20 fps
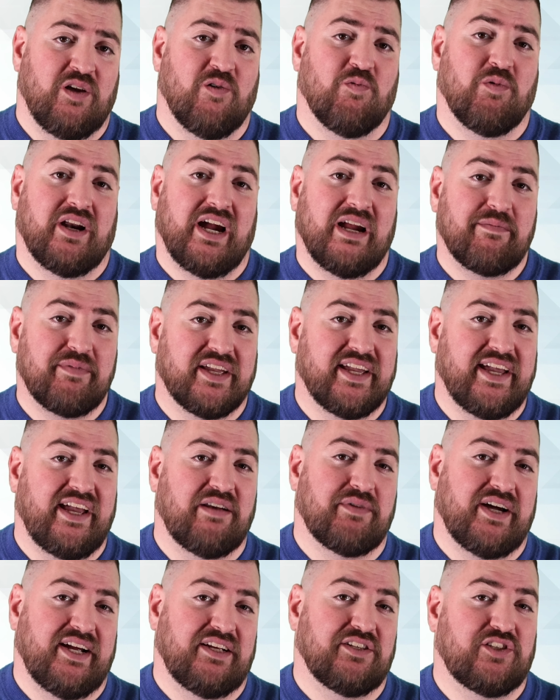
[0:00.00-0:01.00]
When I
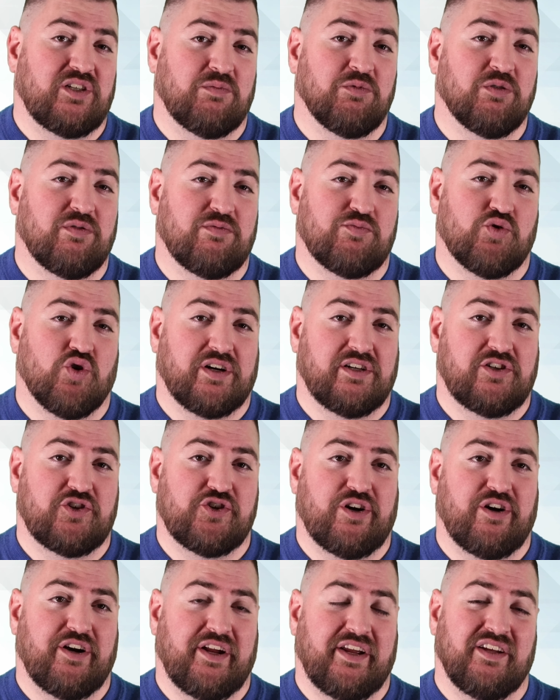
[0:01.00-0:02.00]
began my assumable mortgage
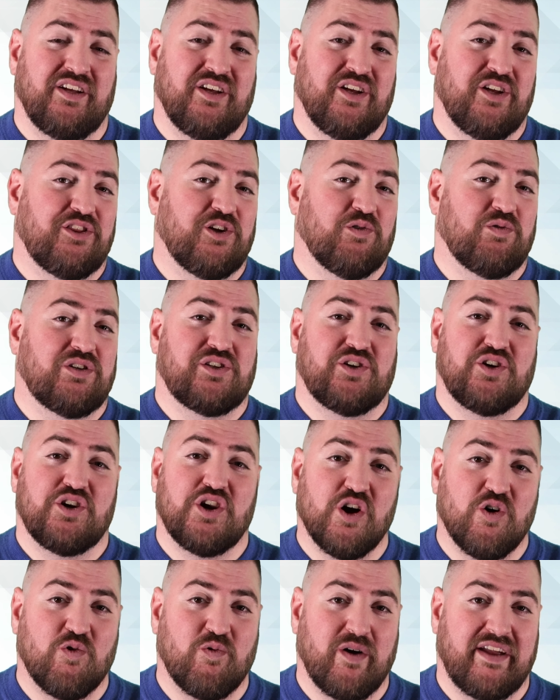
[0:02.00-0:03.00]
journey, there was
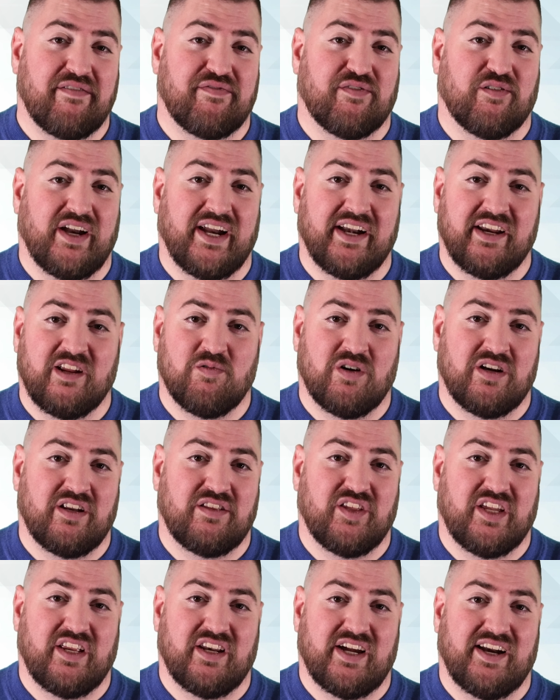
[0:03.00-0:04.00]
no way for anyone
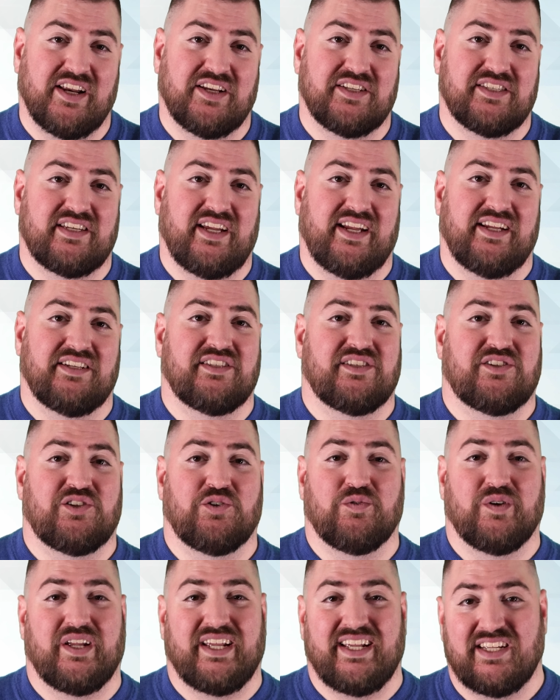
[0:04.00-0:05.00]
in the United States
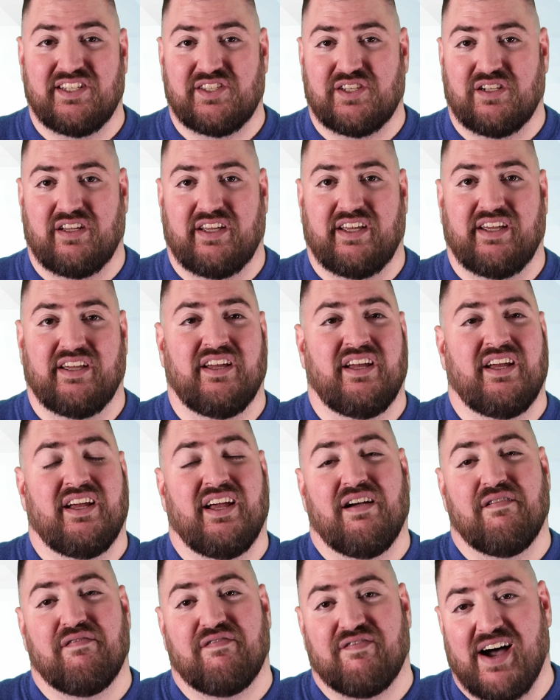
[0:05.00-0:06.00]
to easily
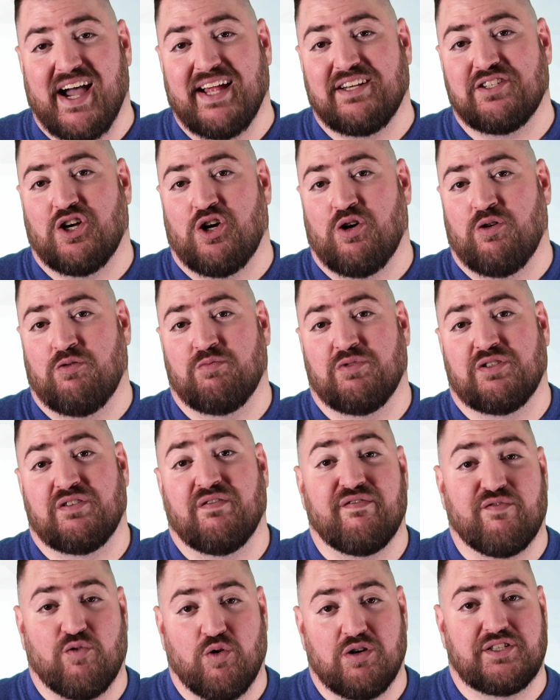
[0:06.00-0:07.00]
find
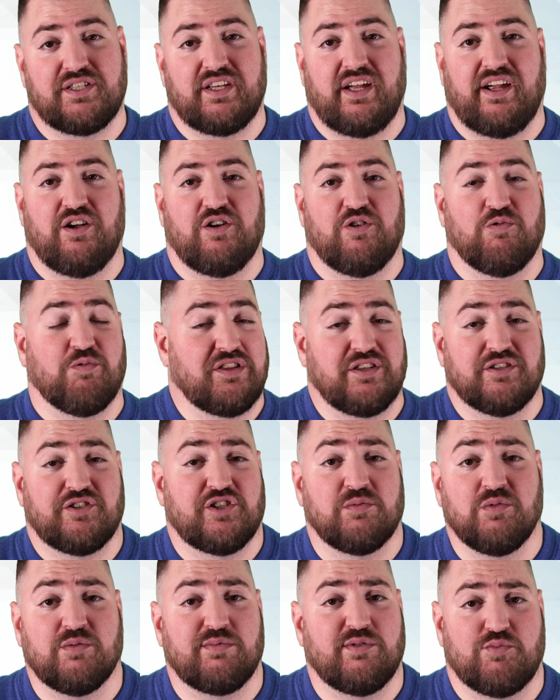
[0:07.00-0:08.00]
homes for sale with
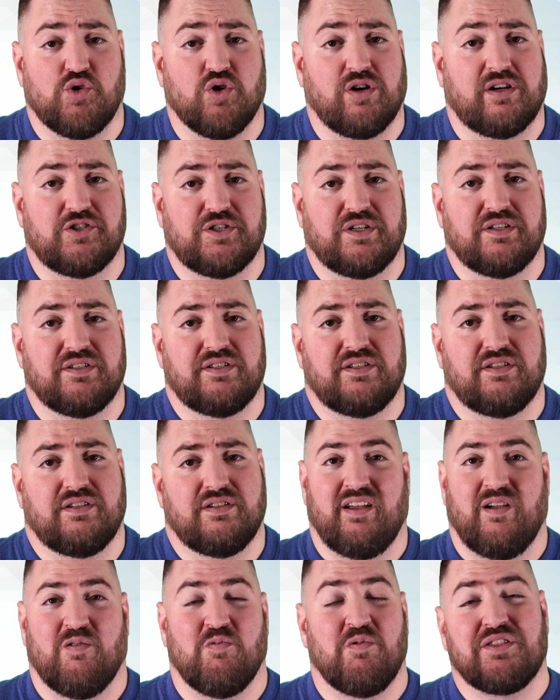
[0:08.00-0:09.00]
assumable mortgages.
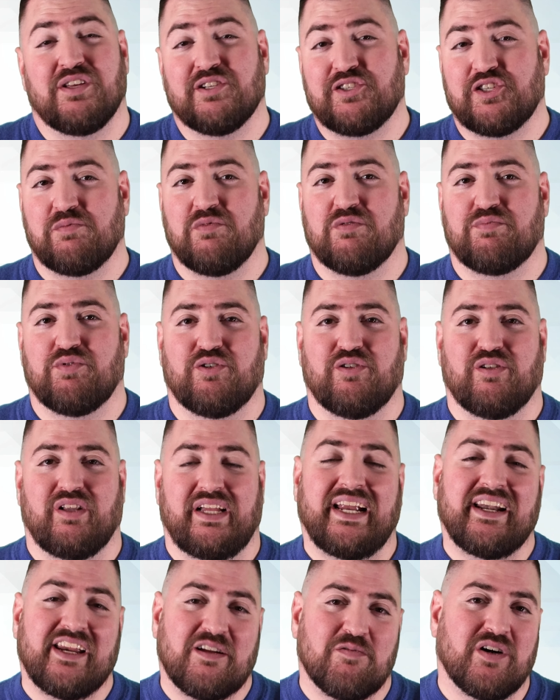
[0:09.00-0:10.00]
With Assumable,
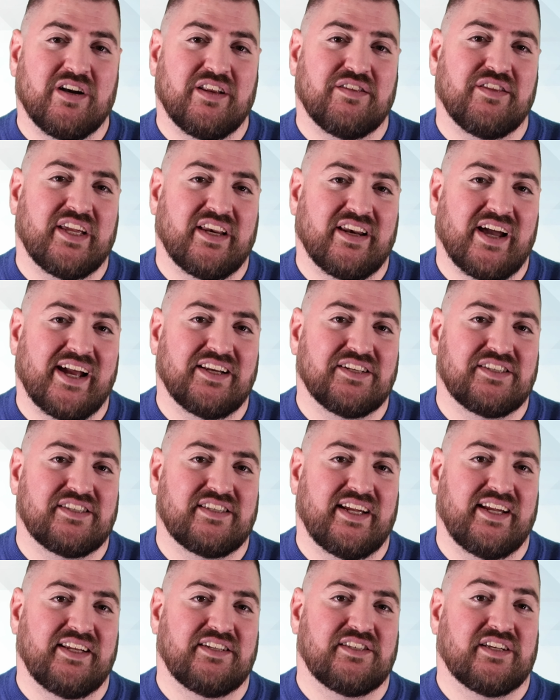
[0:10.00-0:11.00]
anyone in the United
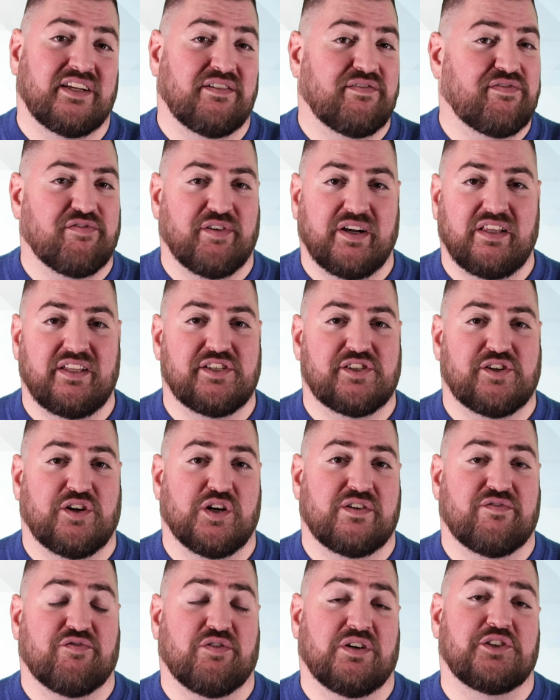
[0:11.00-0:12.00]
States can freely
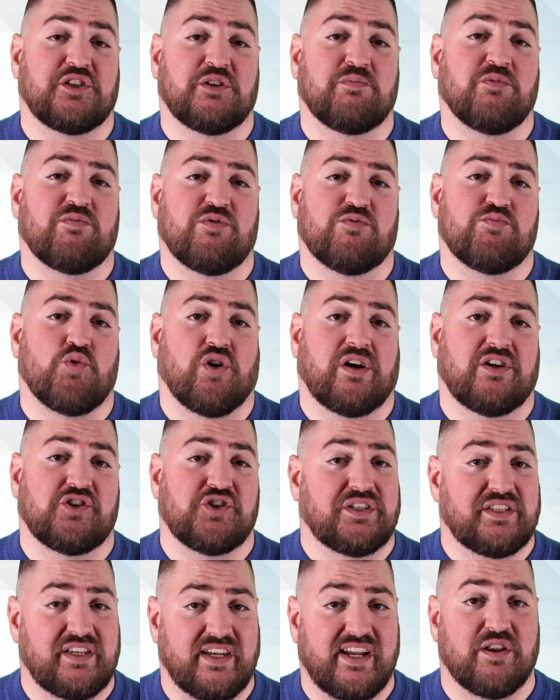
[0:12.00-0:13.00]
search for assumable
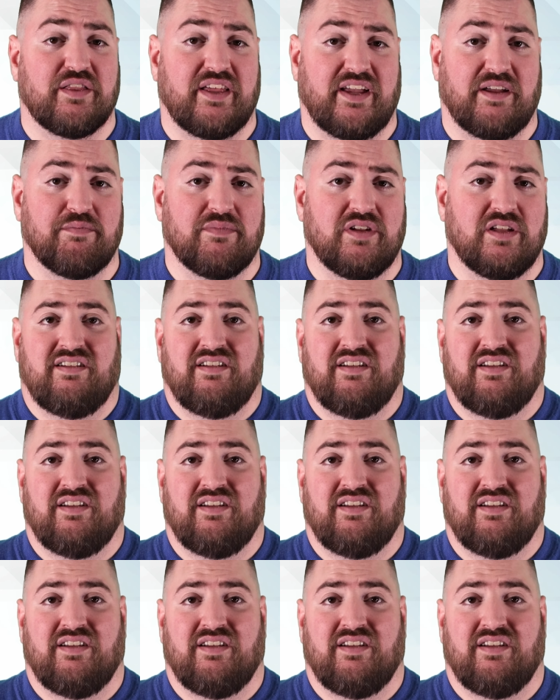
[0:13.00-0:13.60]
mortgages near them.